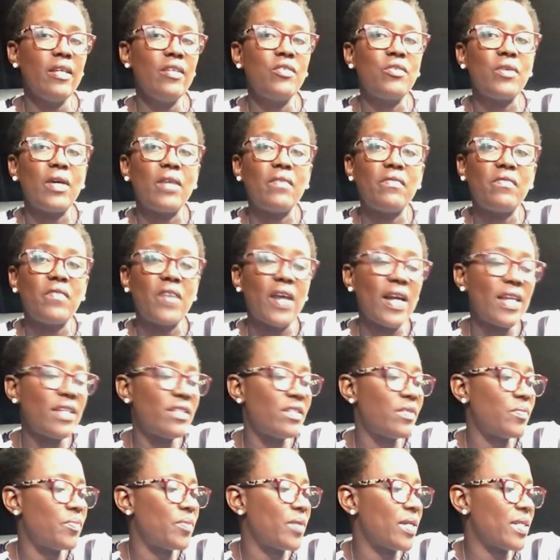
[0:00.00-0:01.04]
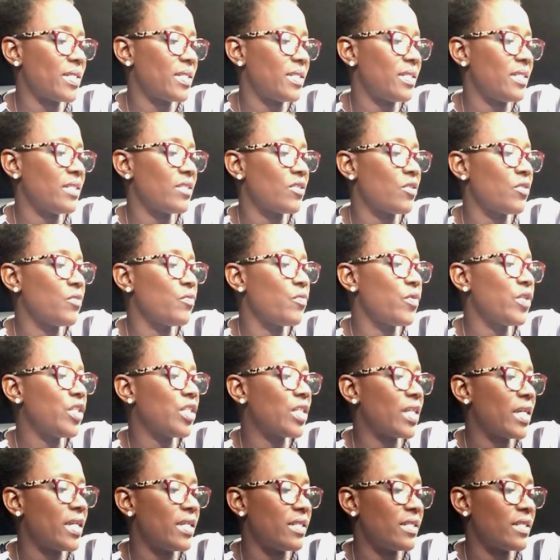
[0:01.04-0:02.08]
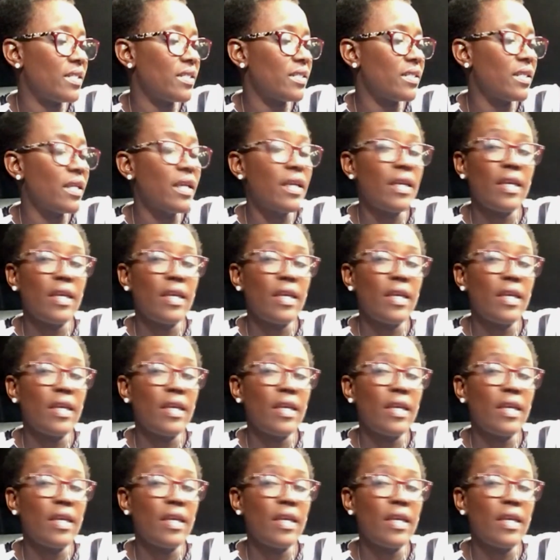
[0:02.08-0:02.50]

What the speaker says: to advise the President on which cases,